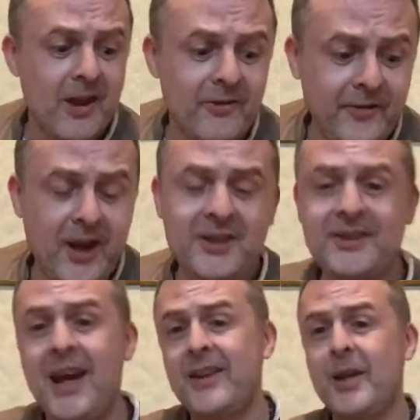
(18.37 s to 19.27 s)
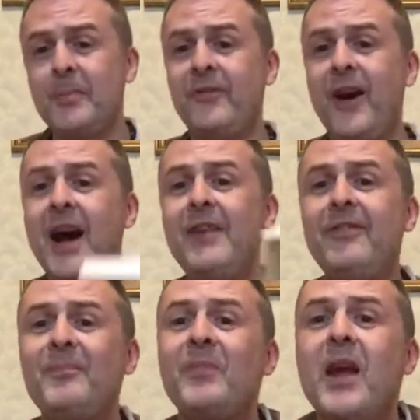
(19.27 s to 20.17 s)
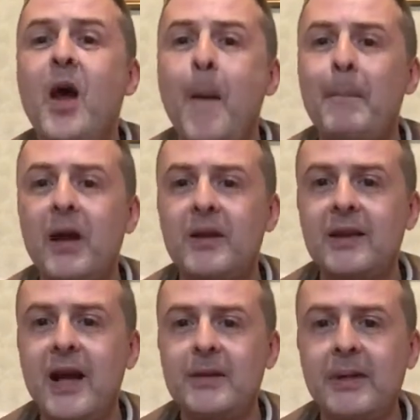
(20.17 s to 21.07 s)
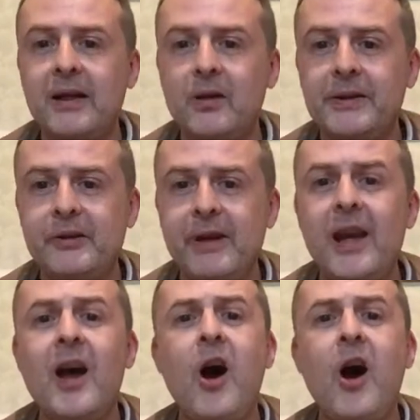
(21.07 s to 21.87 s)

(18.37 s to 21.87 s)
First, at number 5, Bloodline by Claudia Gray.